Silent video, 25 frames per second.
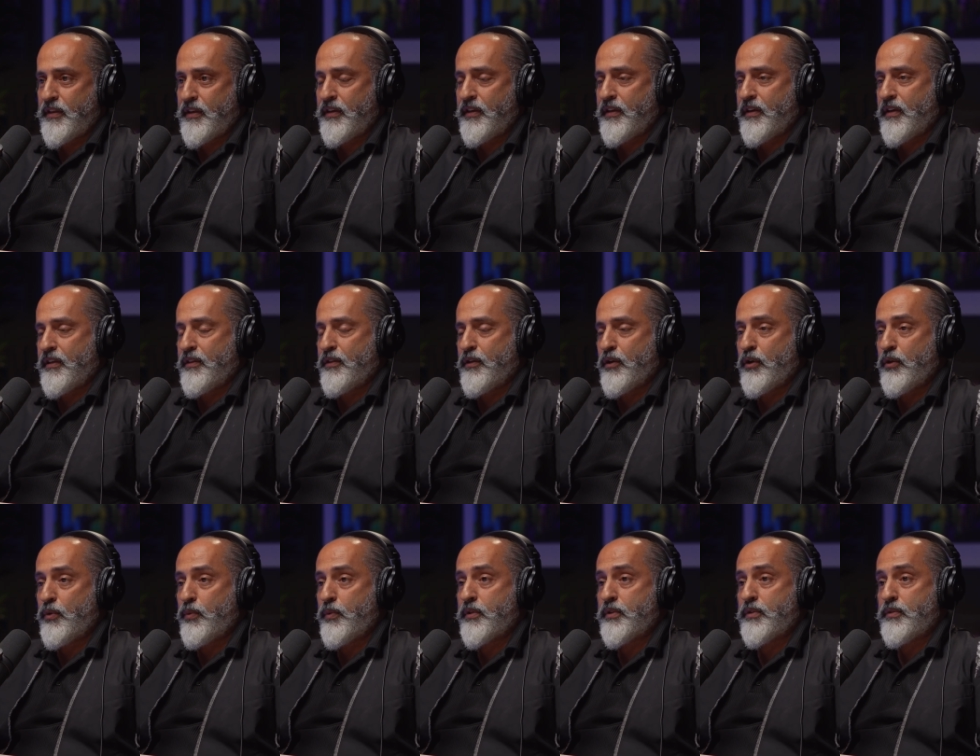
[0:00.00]
take and
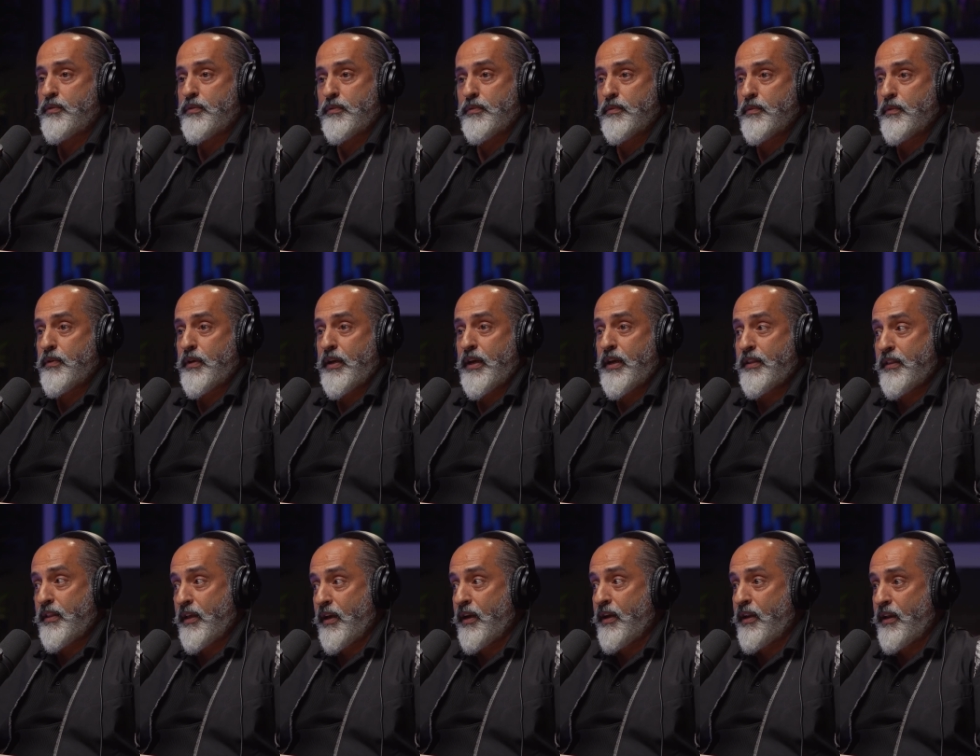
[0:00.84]
always.
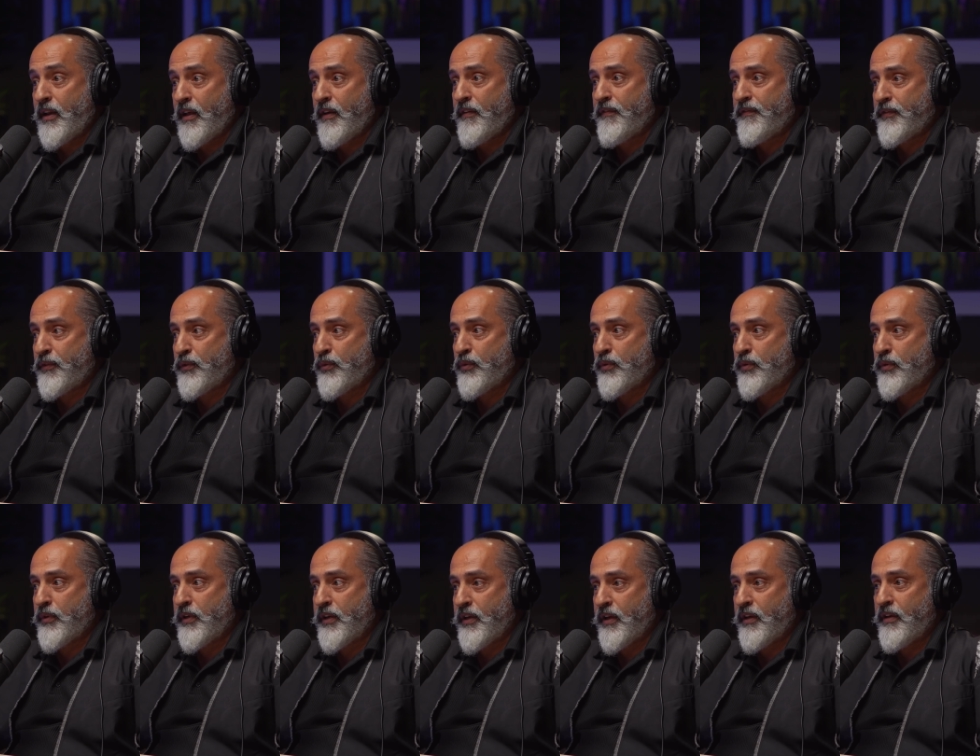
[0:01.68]
And I love
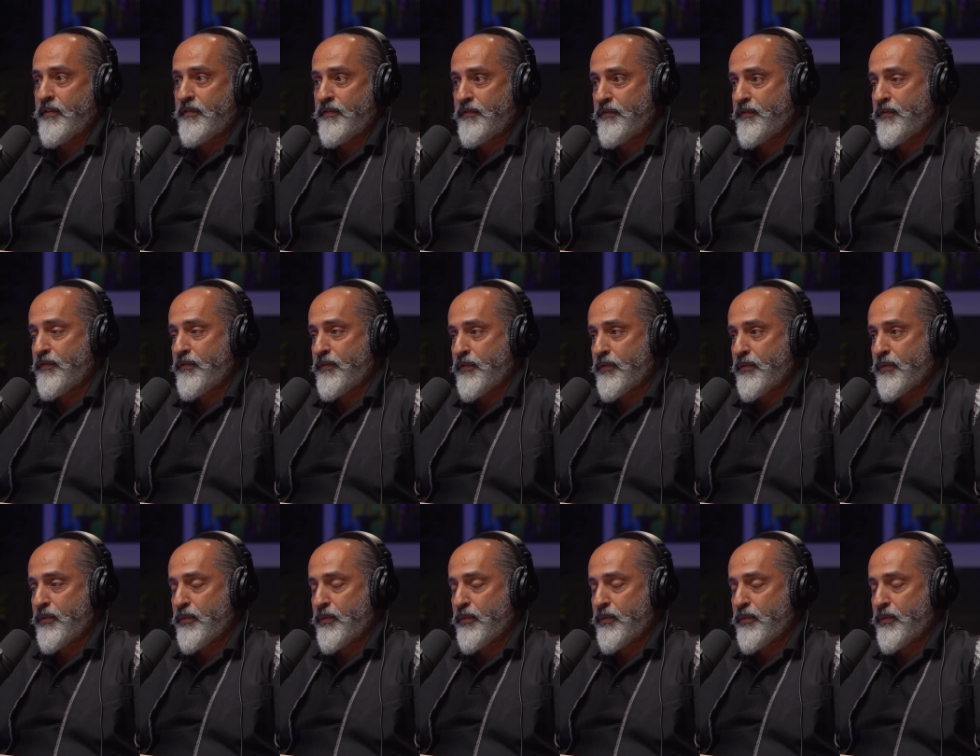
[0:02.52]
to give